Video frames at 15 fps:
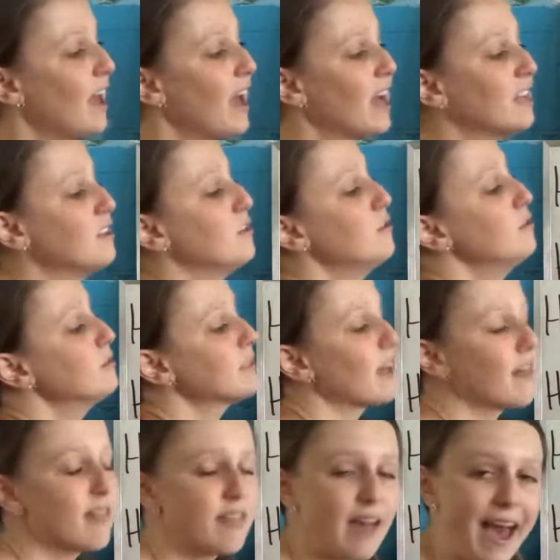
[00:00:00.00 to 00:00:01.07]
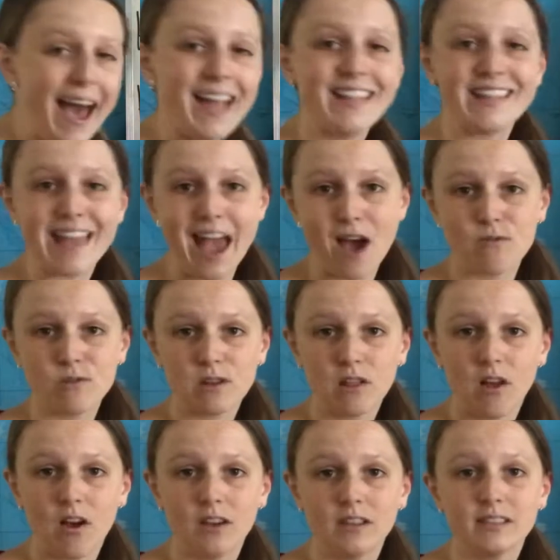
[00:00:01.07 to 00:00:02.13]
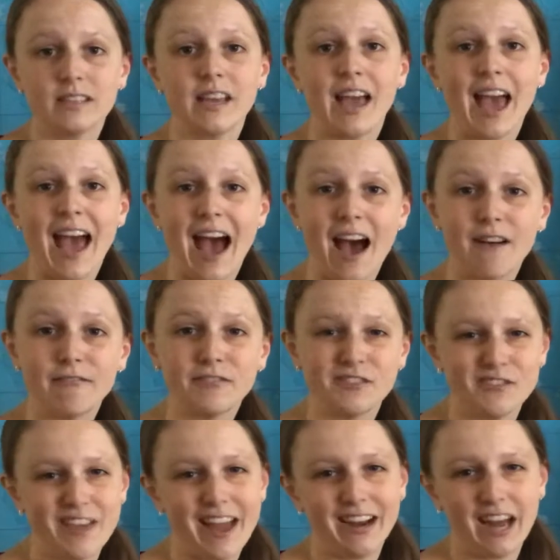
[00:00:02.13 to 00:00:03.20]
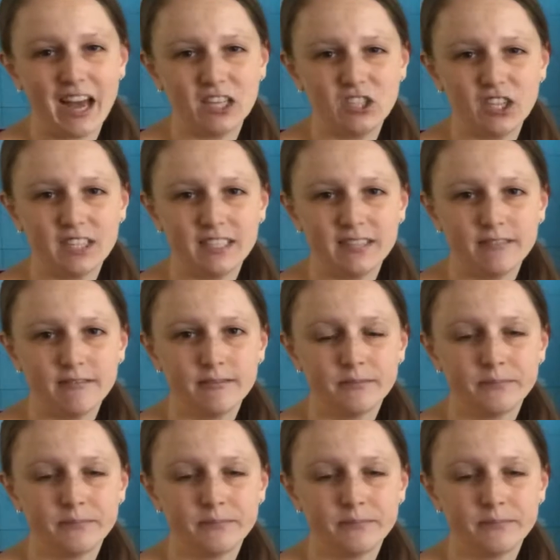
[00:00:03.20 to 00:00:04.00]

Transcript: and use a that noun clause after that adjective.